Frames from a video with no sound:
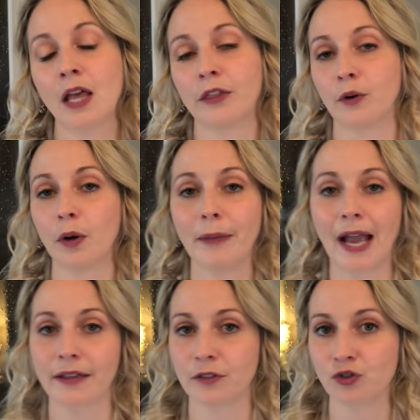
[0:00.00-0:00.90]
throw it
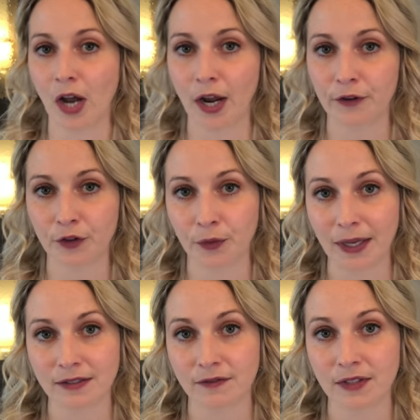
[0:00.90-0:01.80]
back in the dryer for the
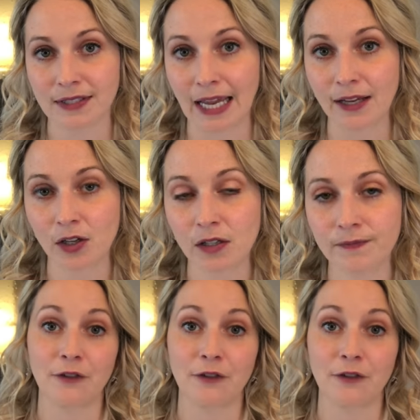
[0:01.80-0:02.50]
rest of the cycle.